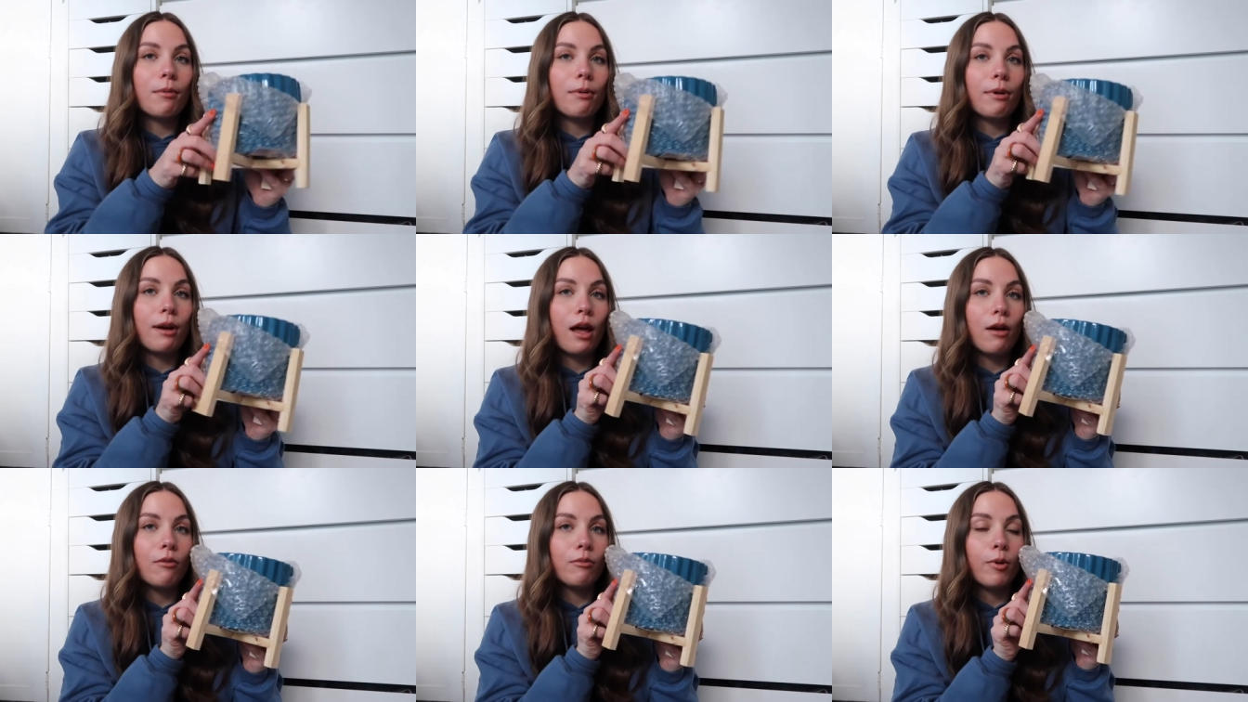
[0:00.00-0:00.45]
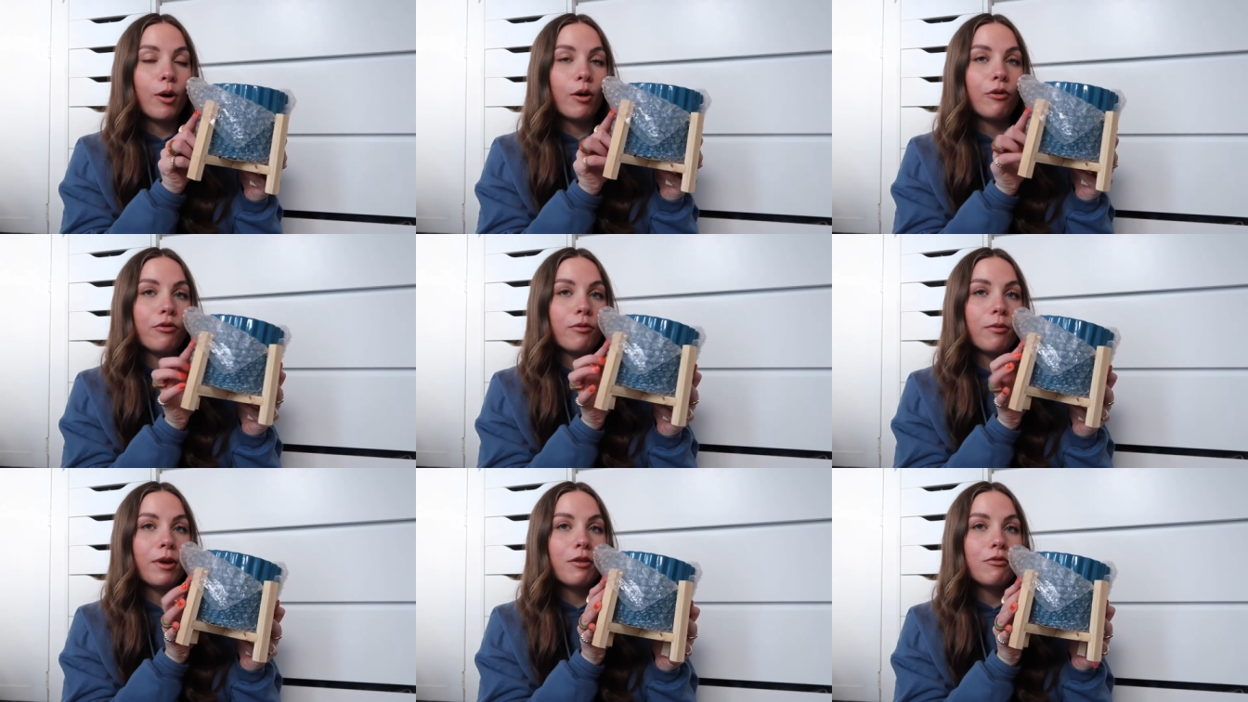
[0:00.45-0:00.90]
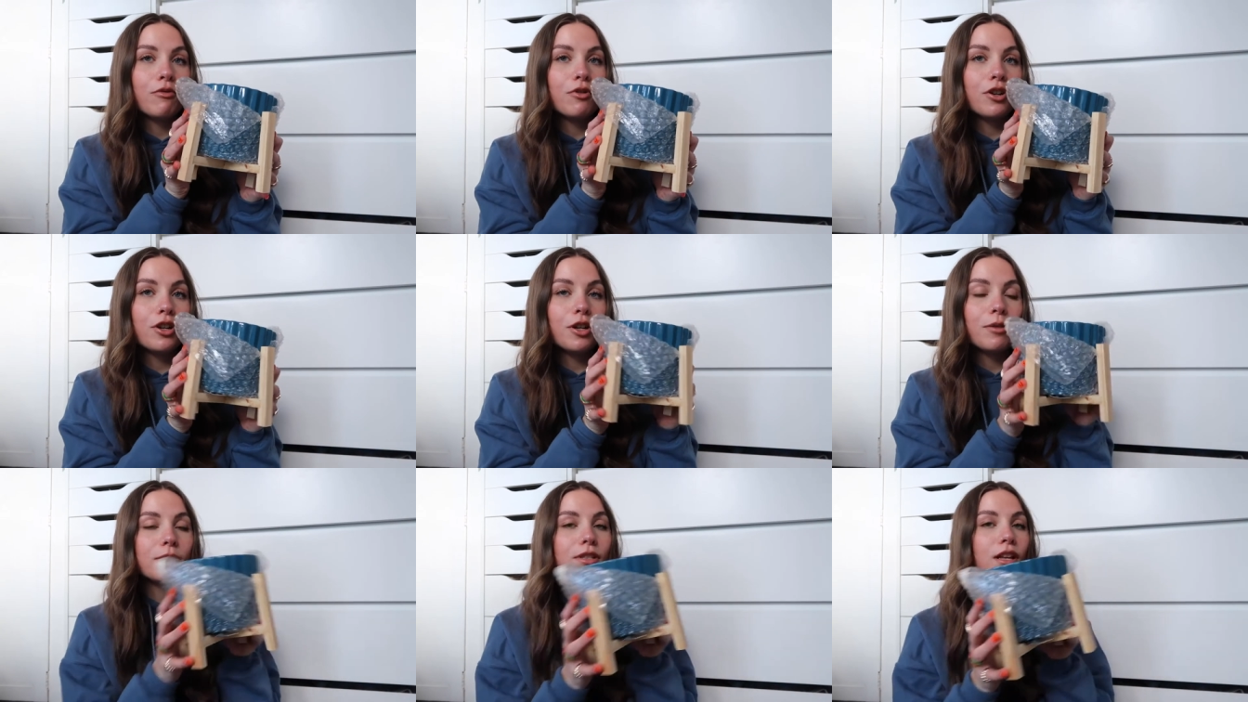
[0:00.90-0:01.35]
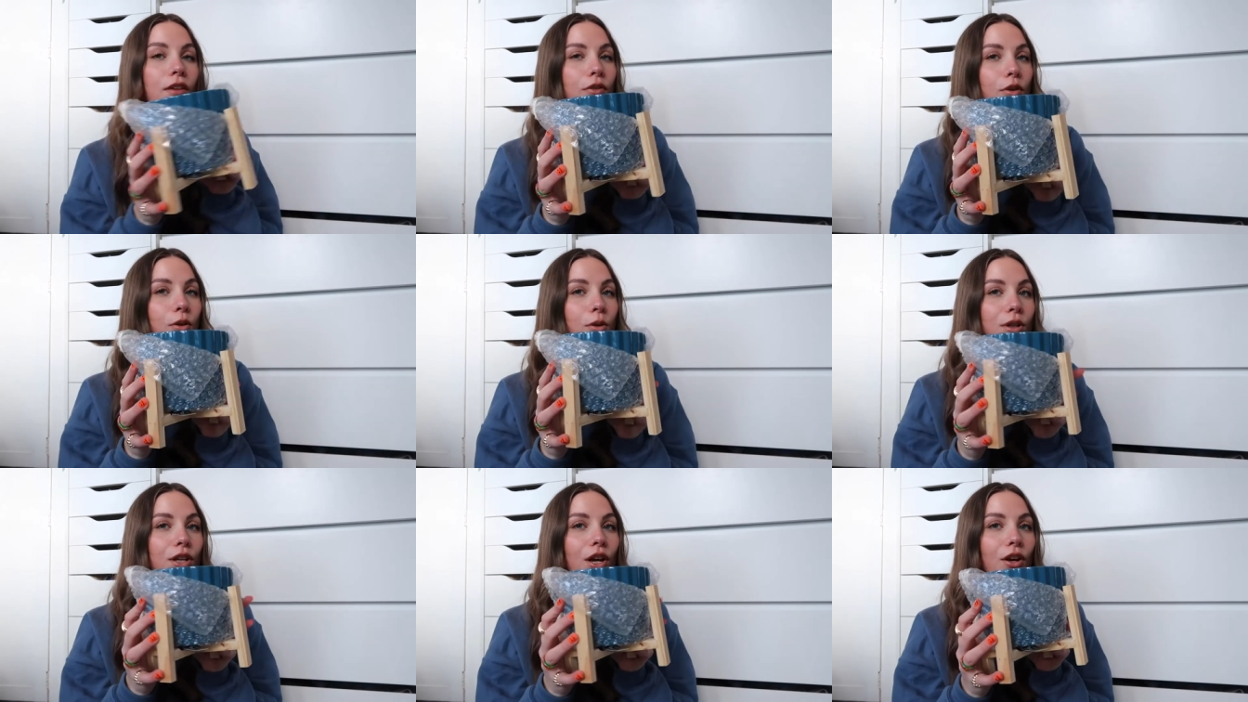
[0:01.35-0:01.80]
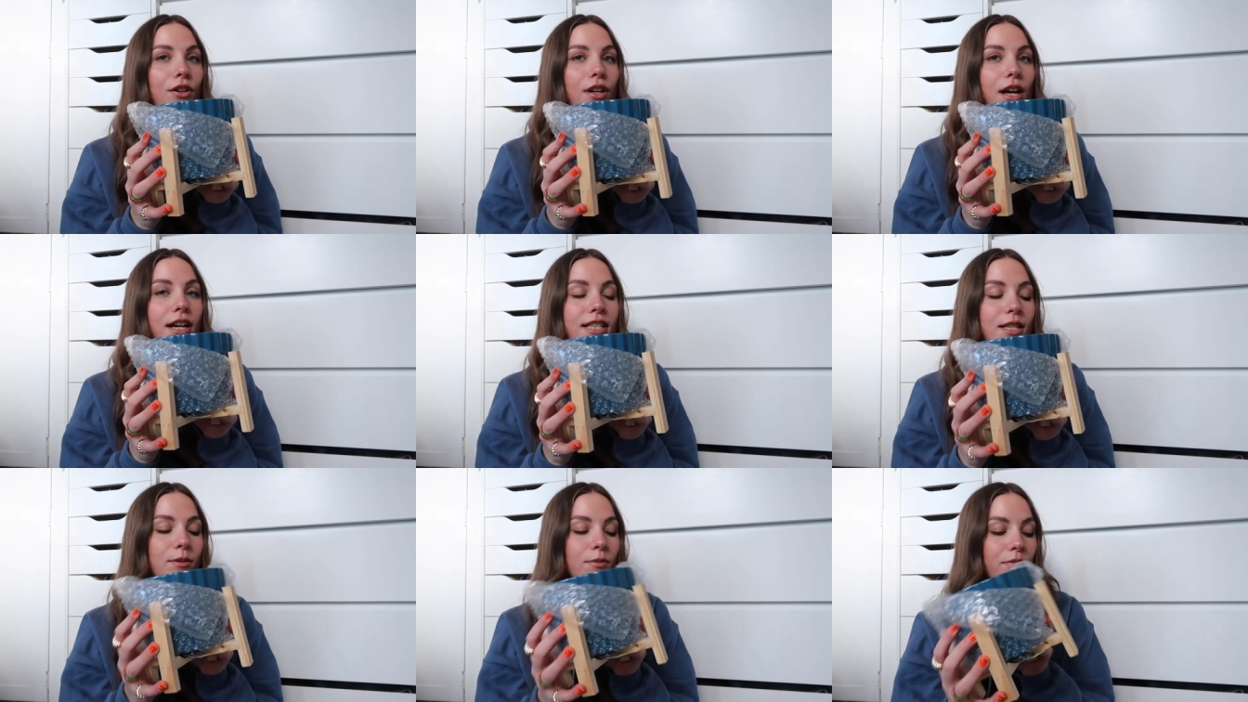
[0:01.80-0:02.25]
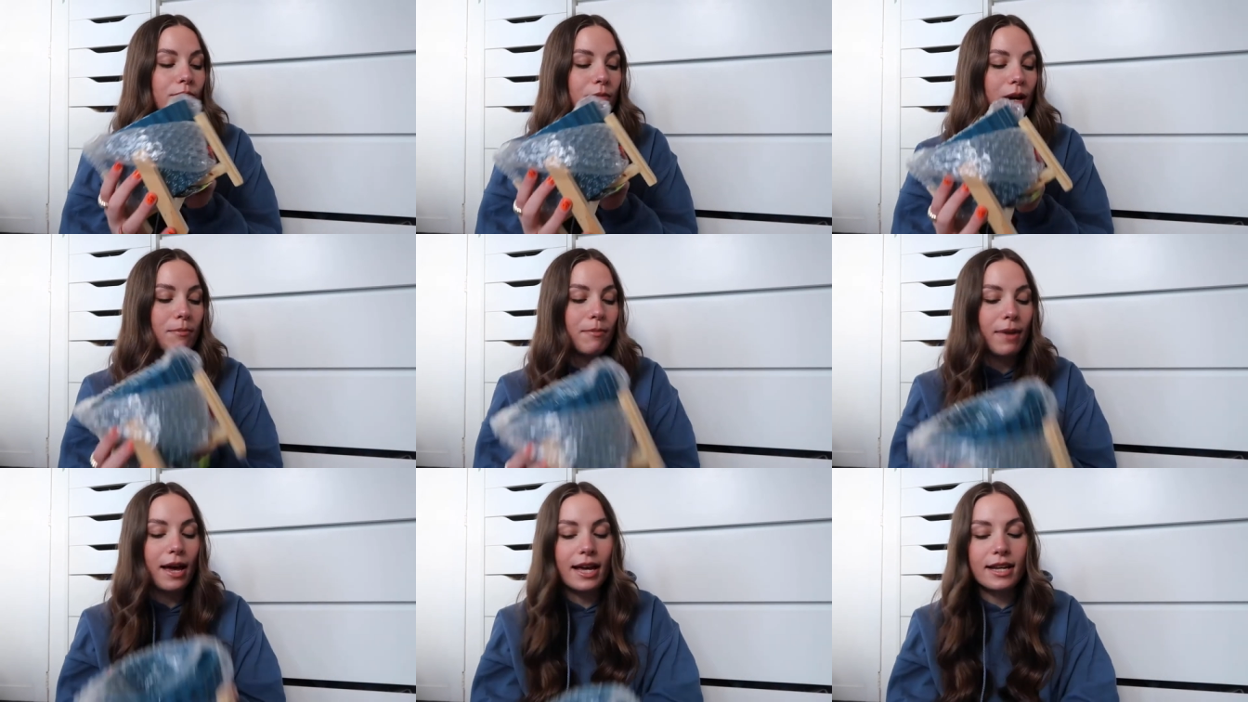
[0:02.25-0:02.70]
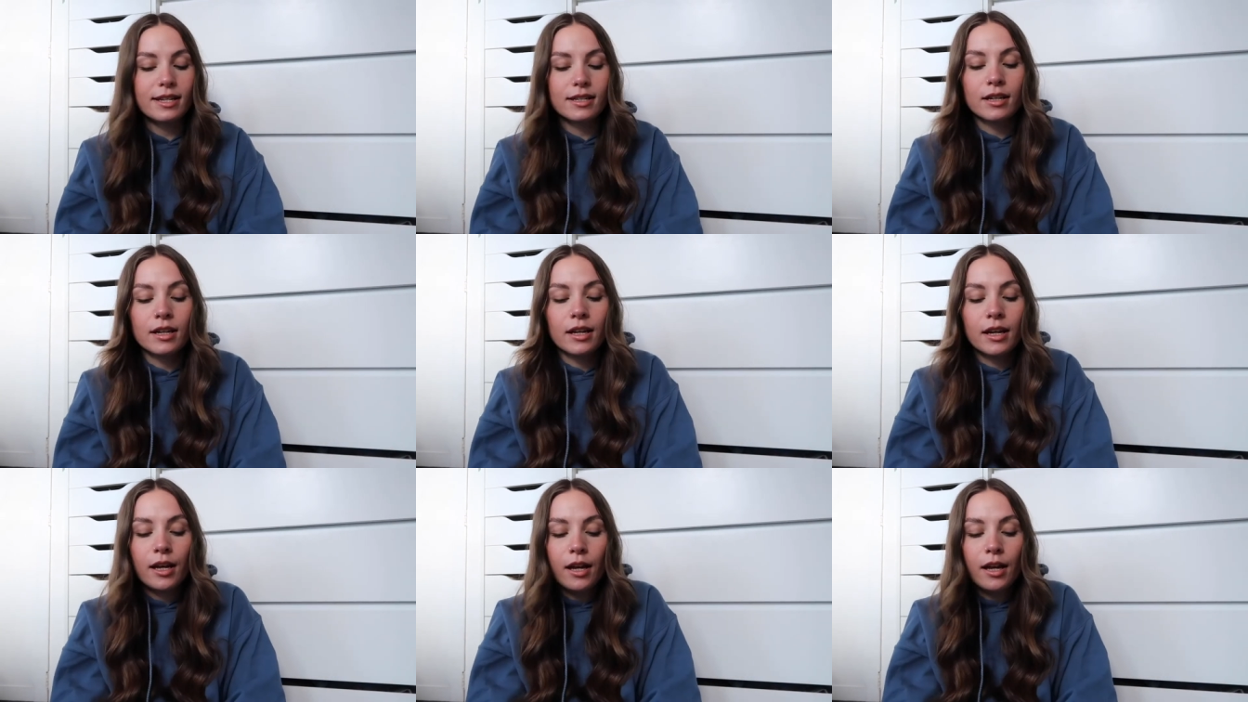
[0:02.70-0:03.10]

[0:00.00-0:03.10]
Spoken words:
plant pot for my room because I thought it would go nicely with my bed.